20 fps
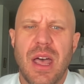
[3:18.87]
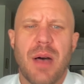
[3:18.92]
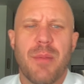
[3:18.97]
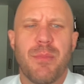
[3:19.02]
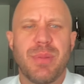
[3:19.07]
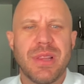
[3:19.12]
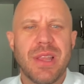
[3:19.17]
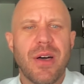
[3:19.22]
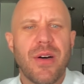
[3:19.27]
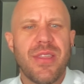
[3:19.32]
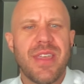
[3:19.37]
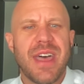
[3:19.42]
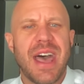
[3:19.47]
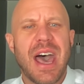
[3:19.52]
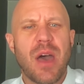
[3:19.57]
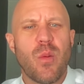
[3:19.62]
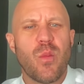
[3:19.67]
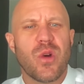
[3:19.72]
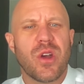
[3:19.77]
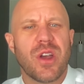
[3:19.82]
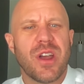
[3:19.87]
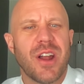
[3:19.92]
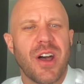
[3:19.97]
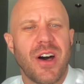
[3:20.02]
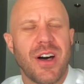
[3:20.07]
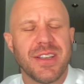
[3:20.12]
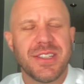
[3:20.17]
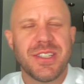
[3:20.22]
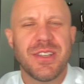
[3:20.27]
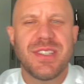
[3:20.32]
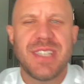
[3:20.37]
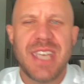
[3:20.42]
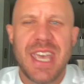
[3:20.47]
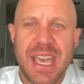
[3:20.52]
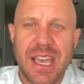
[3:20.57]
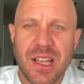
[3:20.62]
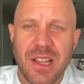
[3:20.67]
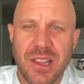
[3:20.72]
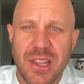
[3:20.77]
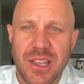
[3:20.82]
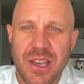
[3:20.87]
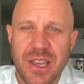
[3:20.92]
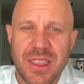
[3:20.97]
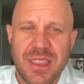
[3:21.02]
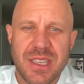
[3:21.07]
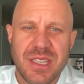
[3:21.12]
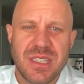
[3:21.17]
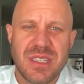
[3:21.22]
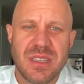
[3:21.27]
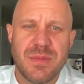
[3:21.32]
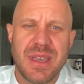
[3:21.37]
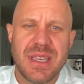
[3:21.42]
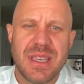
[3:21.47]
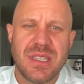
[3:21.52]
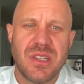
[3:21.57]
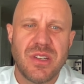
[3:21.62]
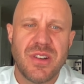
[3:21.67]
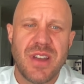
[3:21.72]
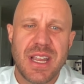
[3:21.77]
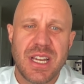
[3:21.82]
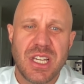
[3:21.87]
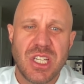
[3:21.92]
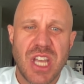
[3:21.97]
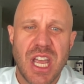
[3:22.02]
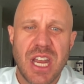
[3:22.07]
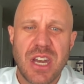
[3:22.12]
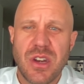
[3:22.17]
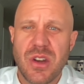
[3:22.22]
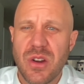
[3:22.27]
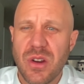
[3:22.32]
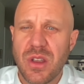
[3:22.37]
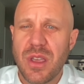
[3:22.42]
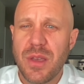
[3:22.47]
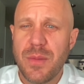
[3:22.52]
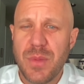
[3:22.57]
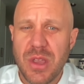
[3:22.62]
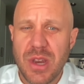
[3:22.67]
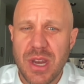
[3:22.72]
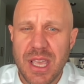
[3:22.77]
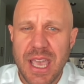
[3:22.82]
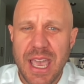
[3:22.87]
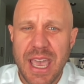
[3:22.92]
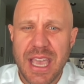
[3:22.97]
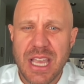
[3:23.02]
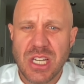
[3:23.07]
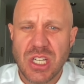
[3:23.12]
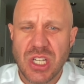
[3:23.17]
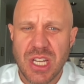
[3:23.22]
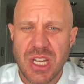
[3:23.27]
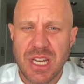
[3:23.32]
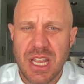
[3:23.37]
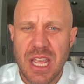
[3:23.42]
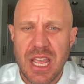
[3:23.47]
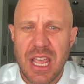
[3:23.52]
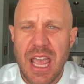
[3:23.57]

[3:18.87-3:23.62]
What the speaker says: Below that, we're going to also take a look this semester at gender communication